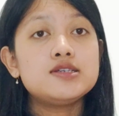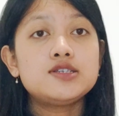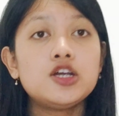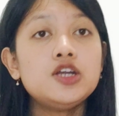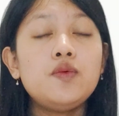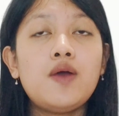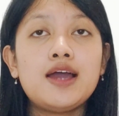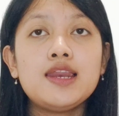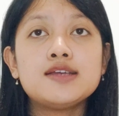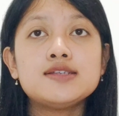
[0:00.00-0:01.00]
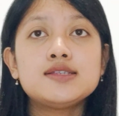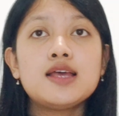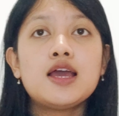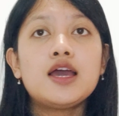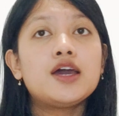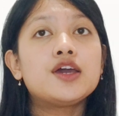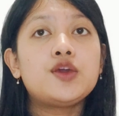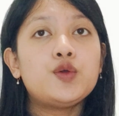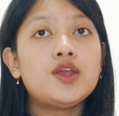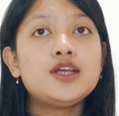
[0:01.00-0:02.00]
Third one is
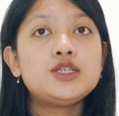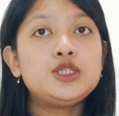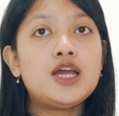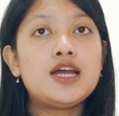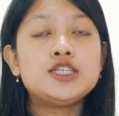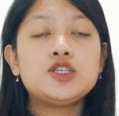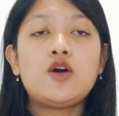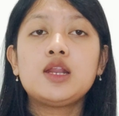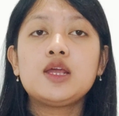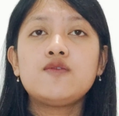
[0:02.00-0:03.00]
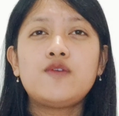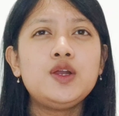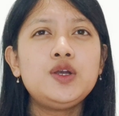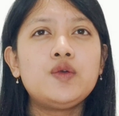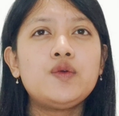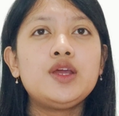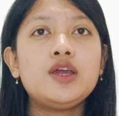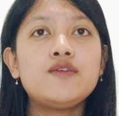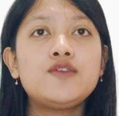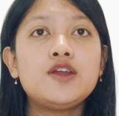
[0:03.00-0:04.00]
euthanasia is only voluntary
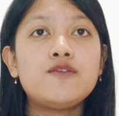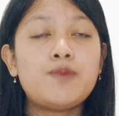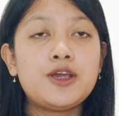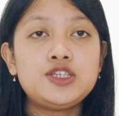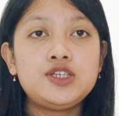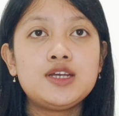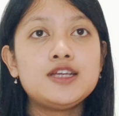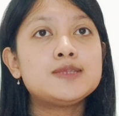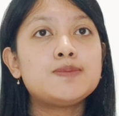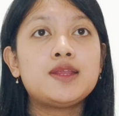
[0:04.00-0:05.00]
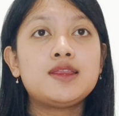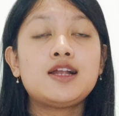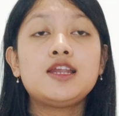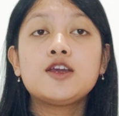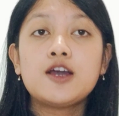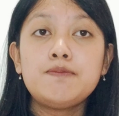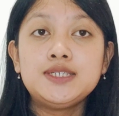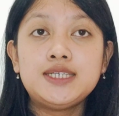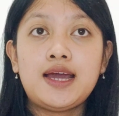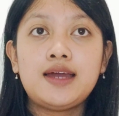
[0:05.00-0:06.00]
if the patient is mentally
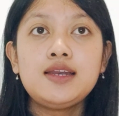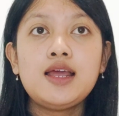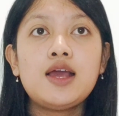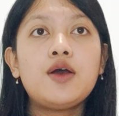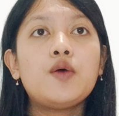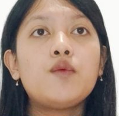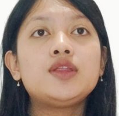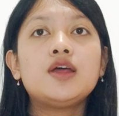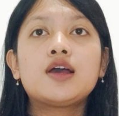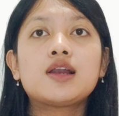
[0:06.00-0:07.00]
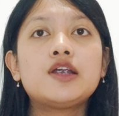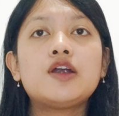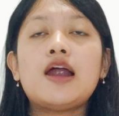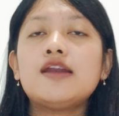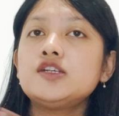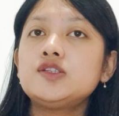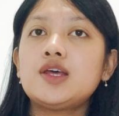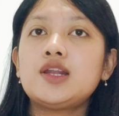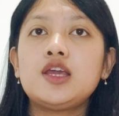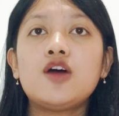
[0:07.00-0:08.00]
competent with a clear
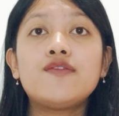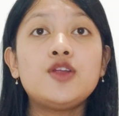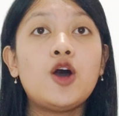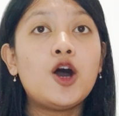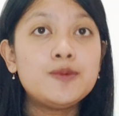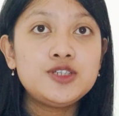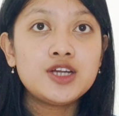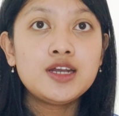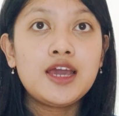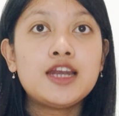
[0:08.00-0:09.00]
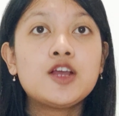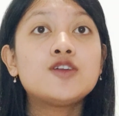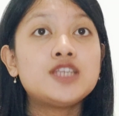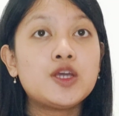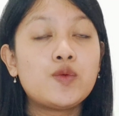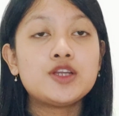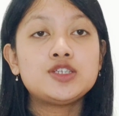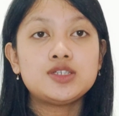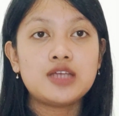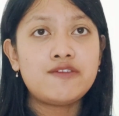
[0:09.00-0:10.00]
understanding of the option and
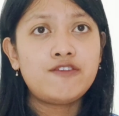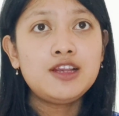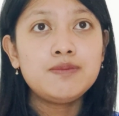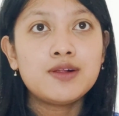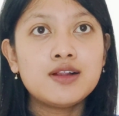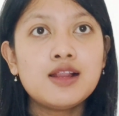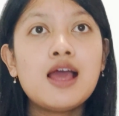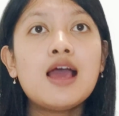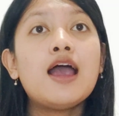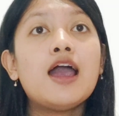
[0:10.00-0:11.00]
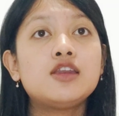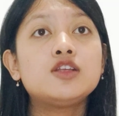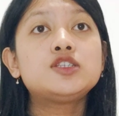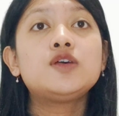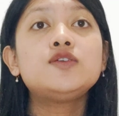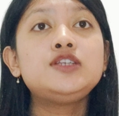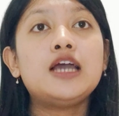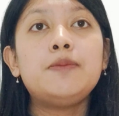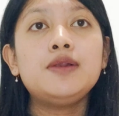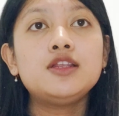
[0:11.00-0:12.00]
consequences available and also the
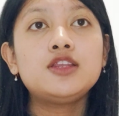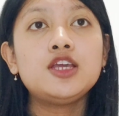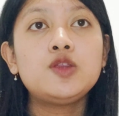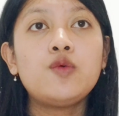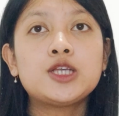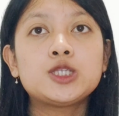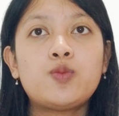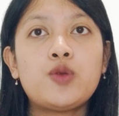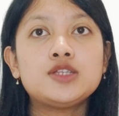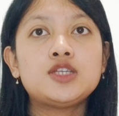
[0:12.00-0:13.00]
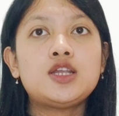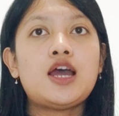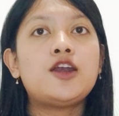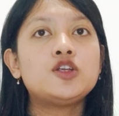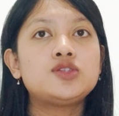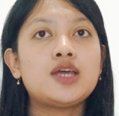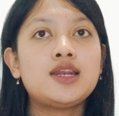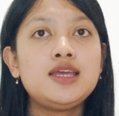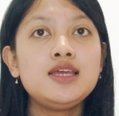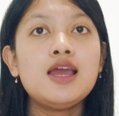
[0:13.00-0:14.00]
ability to express that
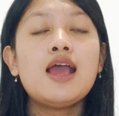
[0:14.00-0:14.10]
understanding